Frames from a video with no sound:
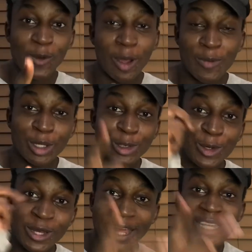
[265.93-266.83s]
make sure you
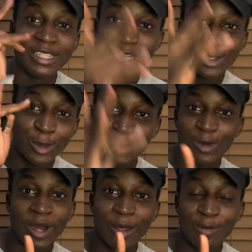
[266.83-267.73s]
like, share,
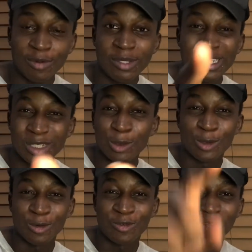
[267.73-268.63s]
subscribe, share with
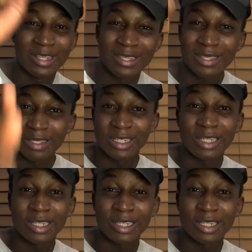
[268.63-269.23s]
your friends,